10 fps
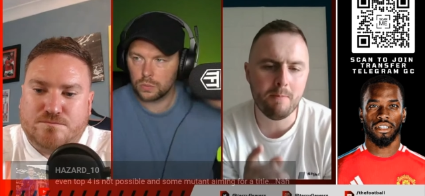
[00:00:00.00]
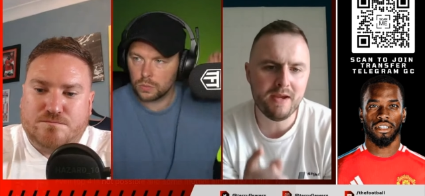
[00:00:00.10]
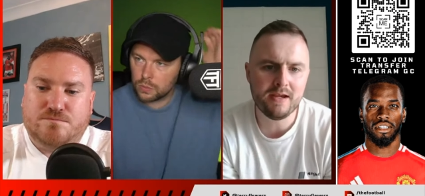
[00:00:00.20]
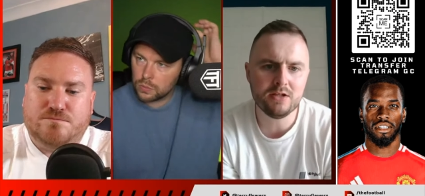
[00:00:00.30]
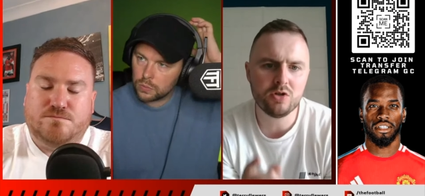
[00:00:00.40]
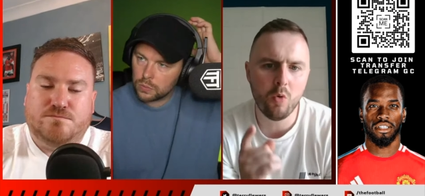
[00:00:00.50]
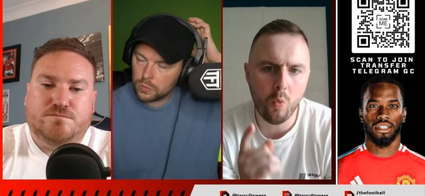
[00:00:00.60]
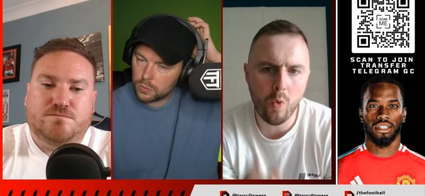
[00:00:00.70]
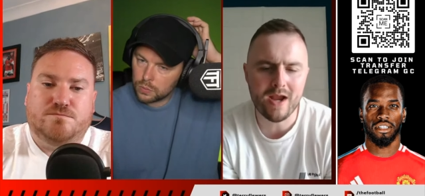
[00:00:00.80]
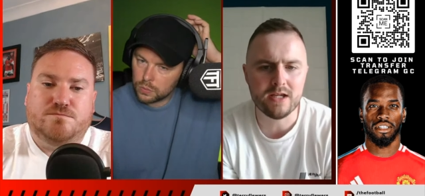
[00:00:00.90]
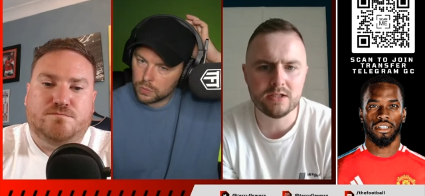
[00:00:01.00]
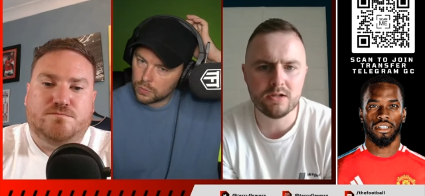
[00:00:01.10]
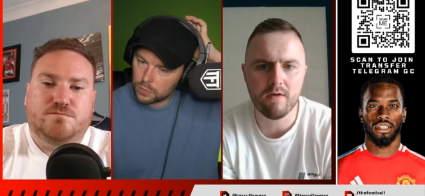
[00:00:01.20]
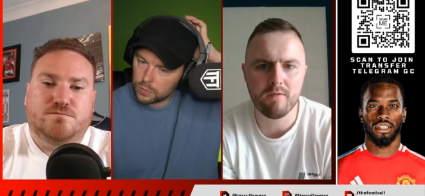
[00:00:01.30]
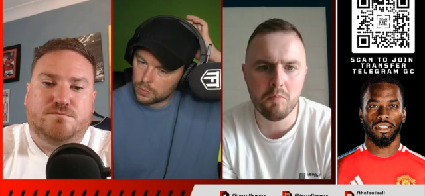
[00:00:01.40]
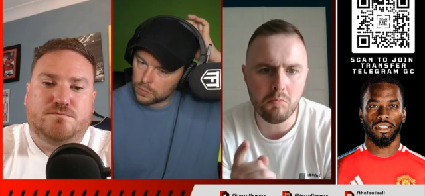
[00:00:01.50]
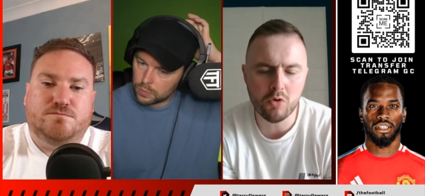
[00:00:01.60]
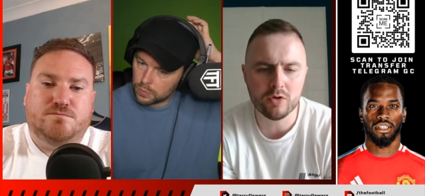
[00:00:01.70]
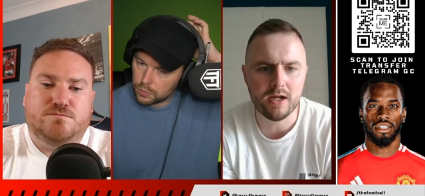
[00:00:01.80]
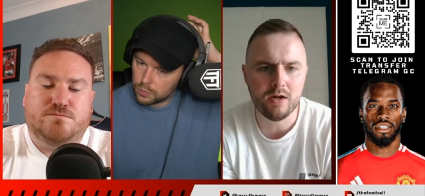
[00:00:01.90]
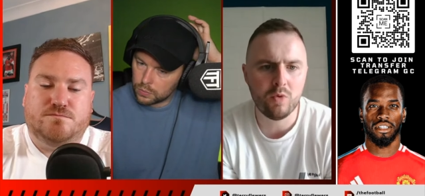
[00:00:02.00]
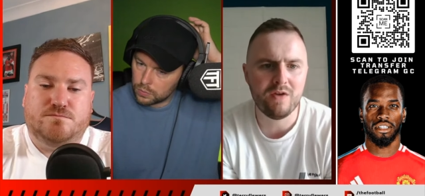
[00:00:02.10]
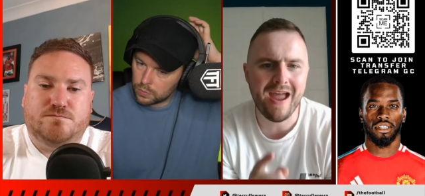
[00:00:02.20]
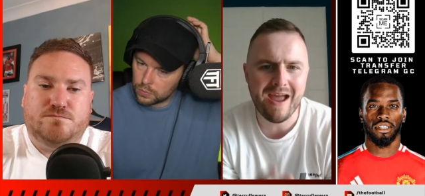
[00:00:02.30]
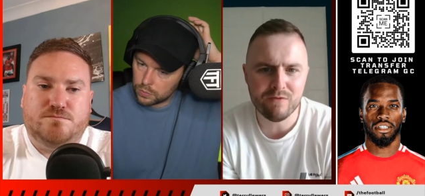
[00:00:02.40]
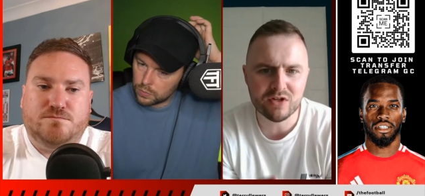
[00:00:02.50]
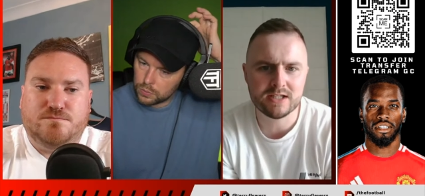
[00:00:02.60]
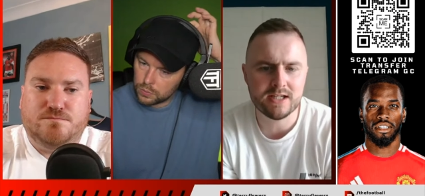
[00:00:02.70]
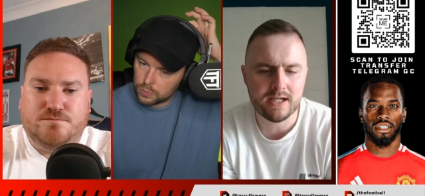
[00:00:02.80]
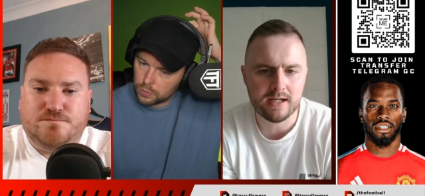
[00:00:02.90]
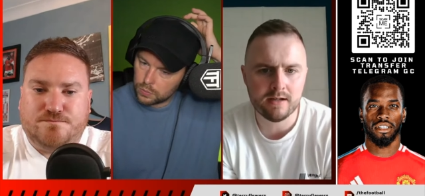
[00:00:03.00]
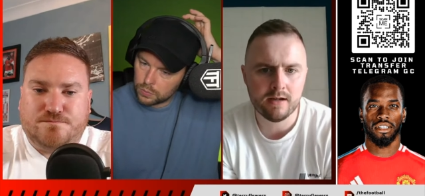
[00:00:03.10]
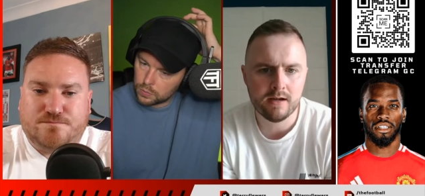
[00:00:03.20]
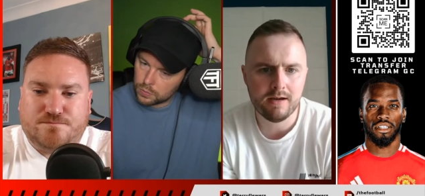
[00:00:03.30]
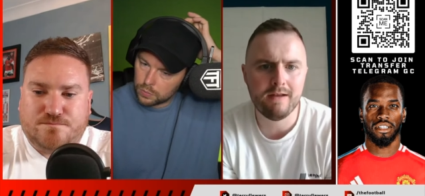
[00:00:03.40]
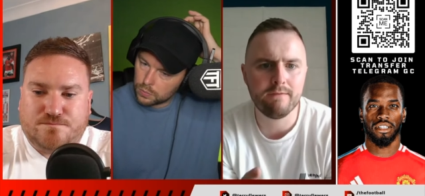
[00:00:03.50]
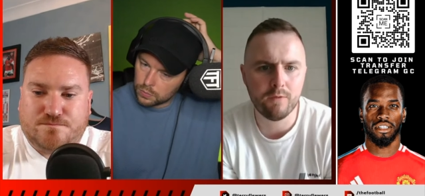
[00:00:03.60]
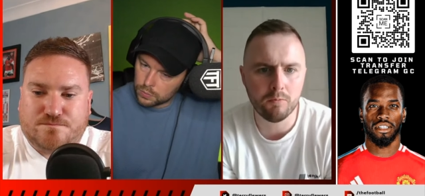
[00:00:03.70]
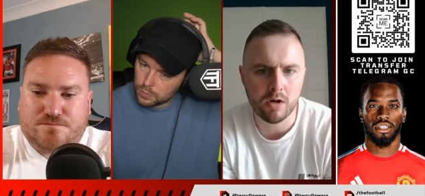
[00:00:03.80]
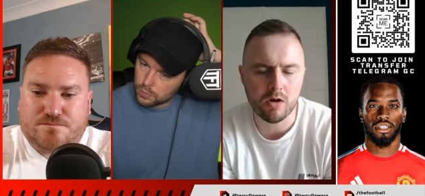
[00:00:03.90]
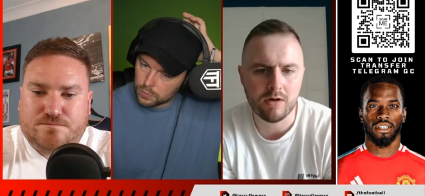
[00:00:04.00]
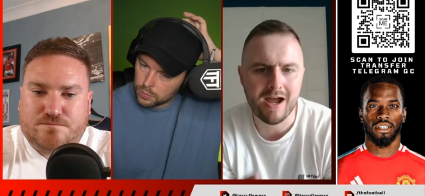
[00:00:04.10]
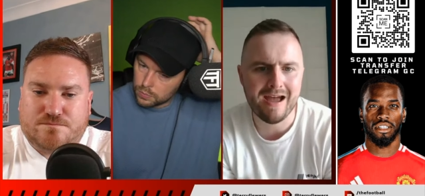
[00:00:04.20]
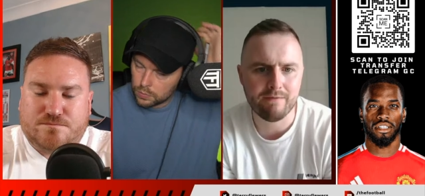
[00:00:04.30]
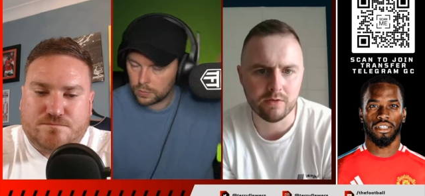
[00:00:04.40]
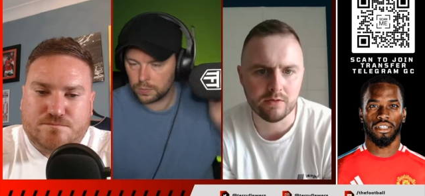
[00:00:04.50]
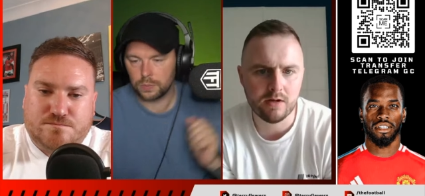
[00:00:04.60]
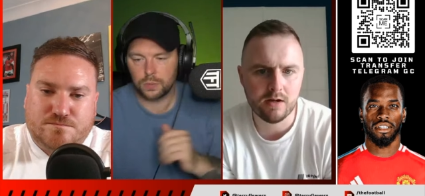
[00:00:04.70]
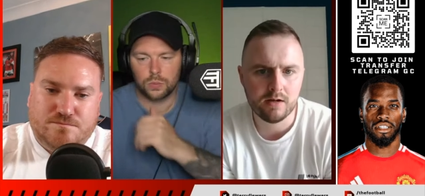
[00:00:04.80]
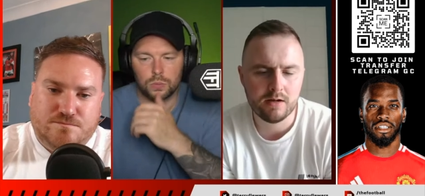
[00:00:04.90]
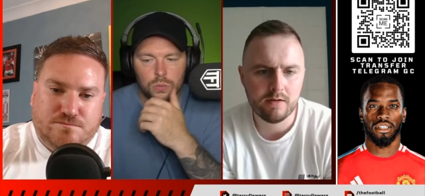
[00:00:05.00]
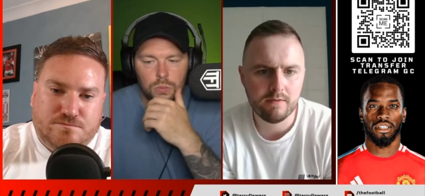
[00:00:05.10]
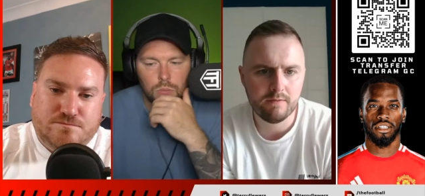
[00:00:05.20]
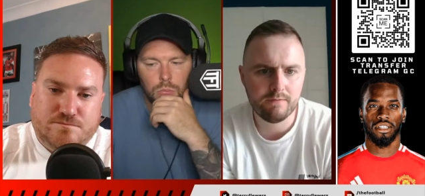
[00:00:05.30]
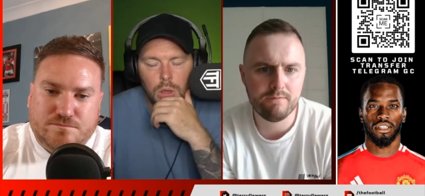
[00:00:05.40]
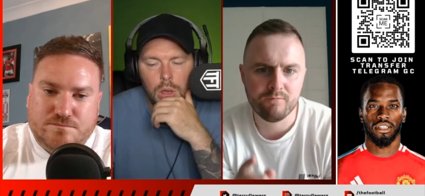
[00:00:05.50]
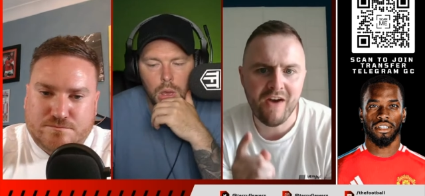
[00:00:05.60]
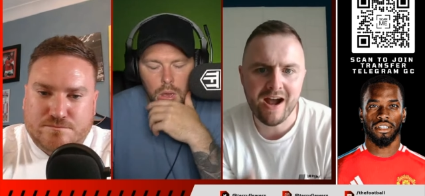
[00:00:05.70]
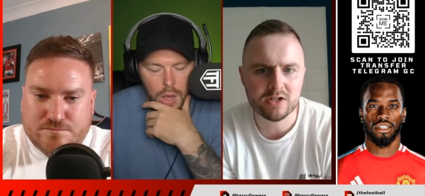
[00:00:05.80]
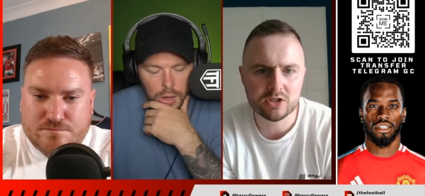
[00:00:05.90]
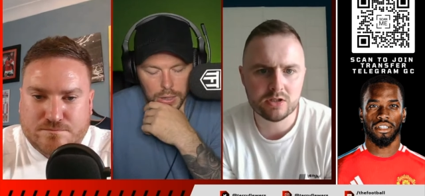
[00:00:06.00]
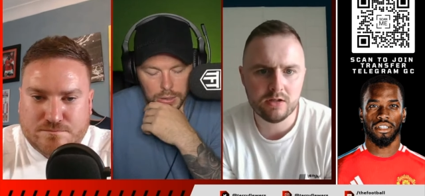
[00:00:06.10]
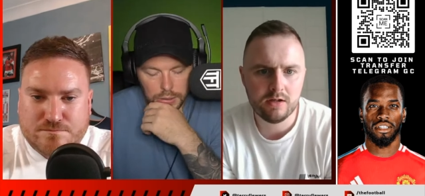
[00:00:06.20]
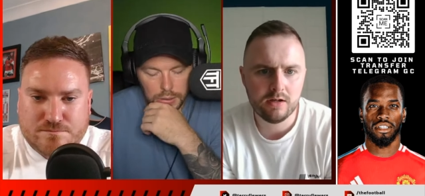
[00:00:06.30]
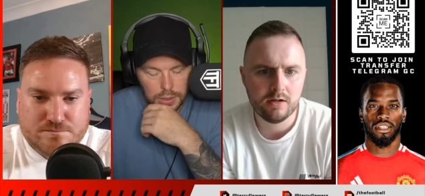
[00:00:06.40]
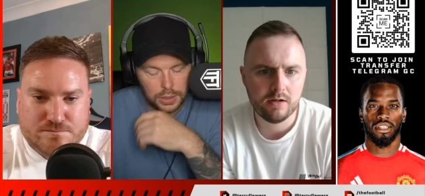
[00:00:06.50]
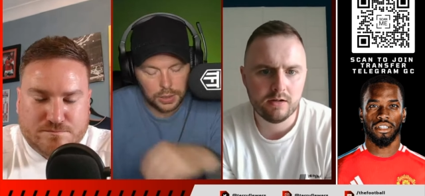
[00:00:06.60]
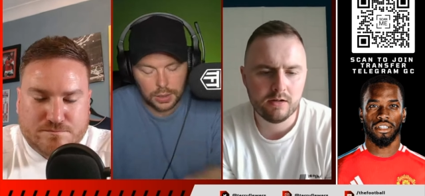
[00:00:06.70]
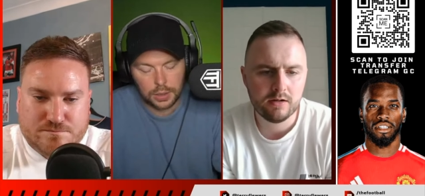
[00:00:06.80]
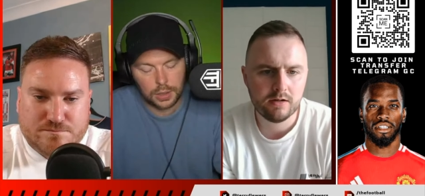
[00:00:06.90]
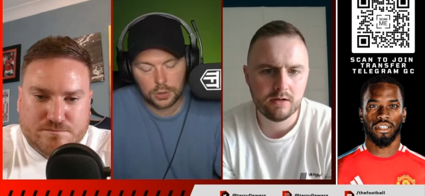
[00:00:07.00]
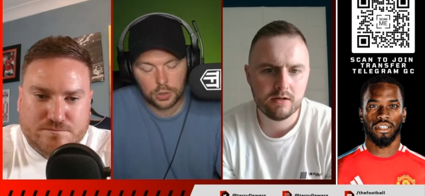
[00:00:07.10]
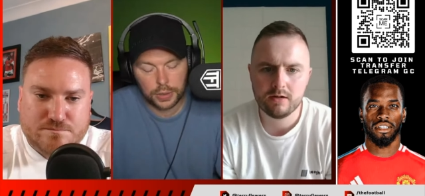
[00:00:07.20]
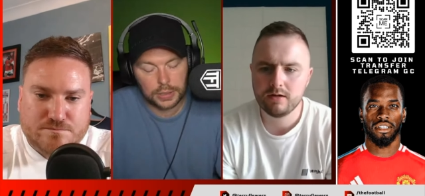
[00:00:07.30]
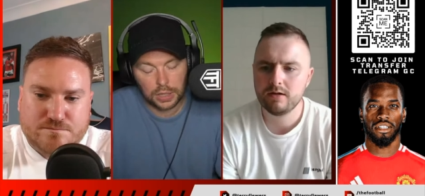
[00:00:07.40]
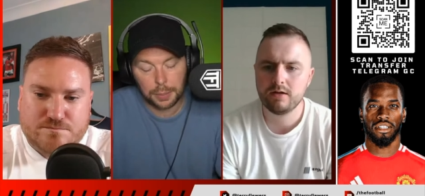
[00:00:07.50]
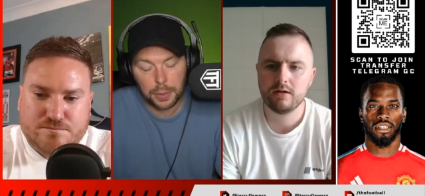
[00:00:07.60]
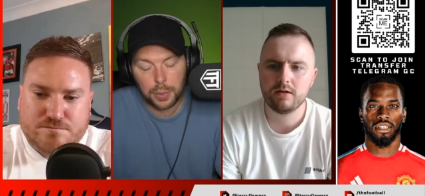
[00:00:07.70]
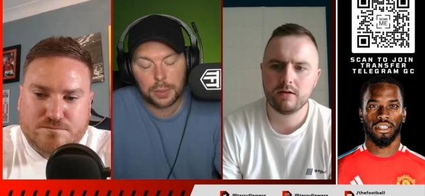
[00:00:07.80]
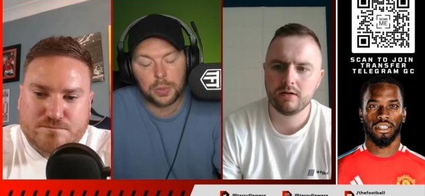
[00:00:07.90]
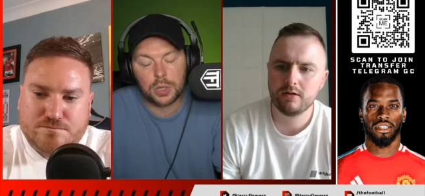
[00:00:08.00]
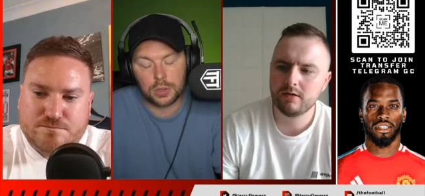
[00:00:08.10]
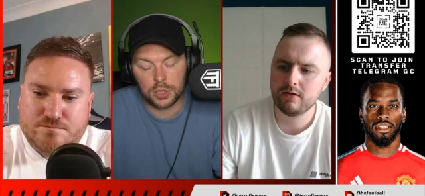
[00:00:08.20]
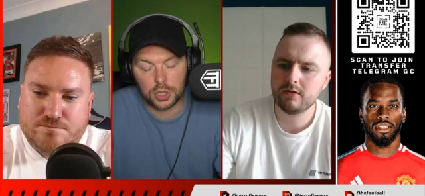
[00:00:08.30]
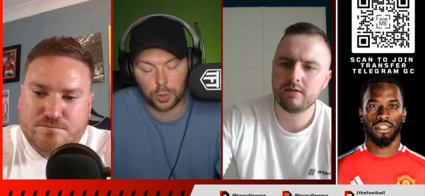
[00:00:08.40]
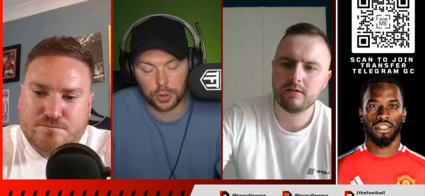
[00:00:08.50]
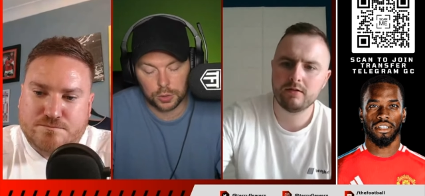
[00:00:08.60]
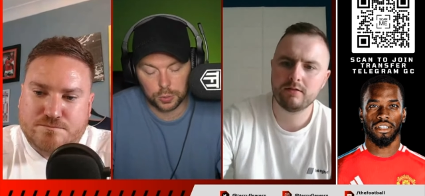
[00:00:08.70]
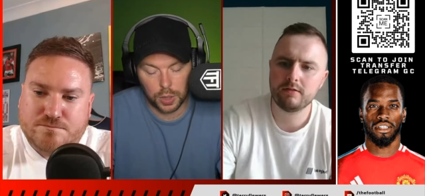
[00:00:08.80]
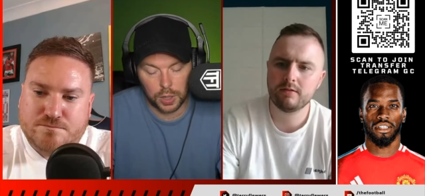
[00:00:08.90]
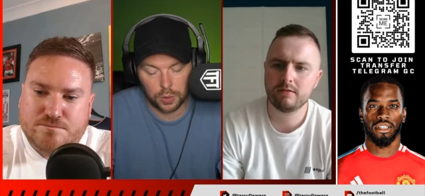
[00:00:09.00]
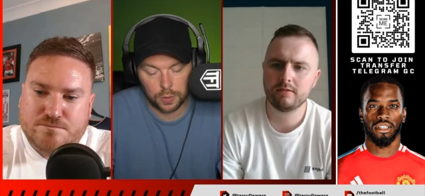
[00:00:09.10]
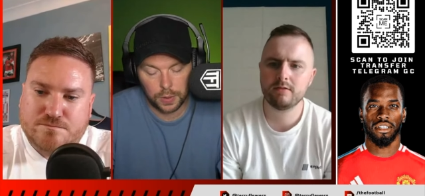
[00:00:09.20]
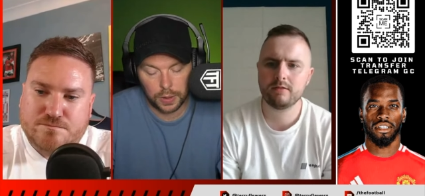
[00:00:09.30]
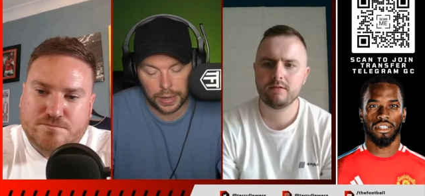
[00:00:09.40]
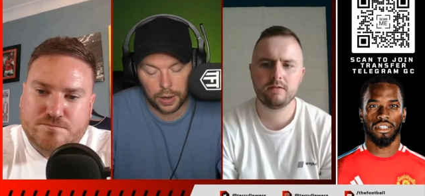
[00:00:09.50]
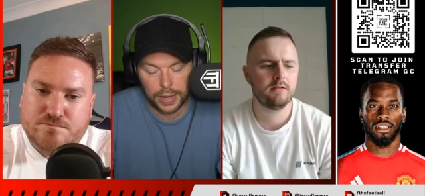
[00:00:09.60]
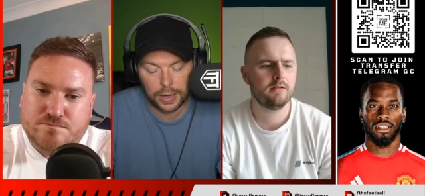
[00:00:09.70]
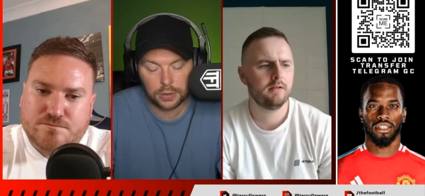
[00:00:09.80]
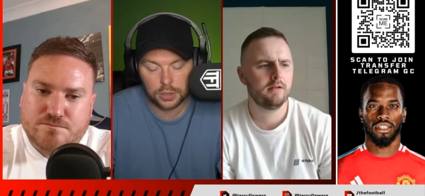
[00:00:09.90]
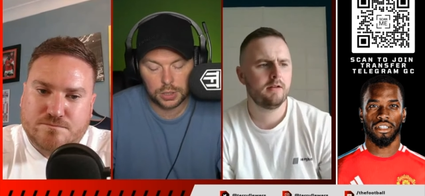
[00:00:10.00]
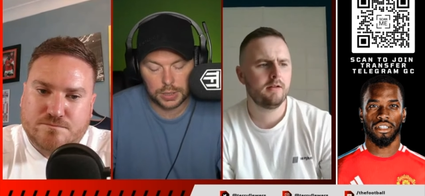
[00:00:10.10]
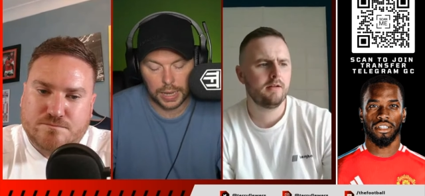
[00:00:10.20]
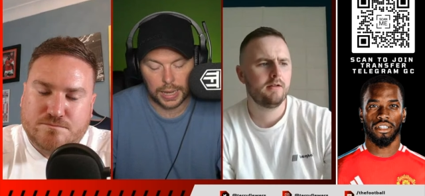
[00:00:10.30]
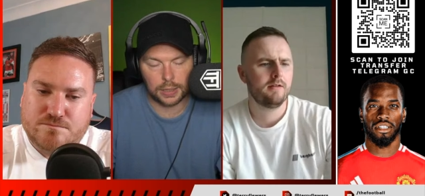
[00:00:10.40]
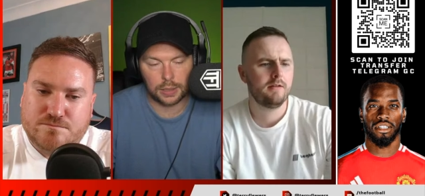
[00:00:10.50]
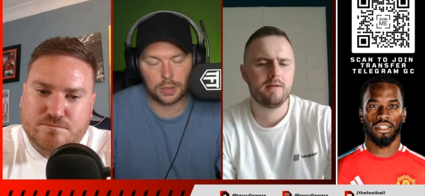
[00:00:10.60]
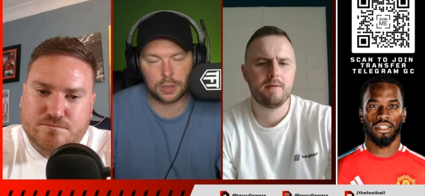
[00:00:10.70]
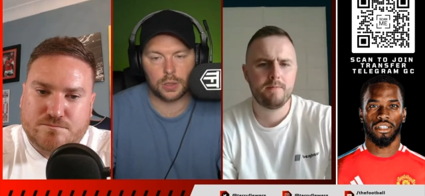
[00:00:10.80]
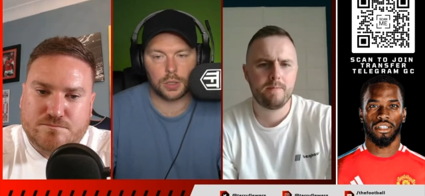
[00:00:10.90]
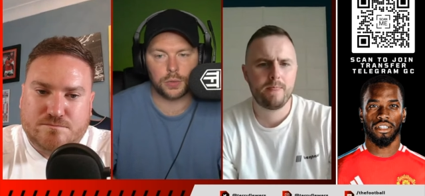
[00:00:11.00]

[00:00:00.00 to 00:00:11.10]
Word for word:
Speaker 1: biggest waste of money we've ever seen in football, ever.
Speaker 2: Backs. It, it, it's crazy. I mean, when I'm looking at this squad as well, like I understand that you've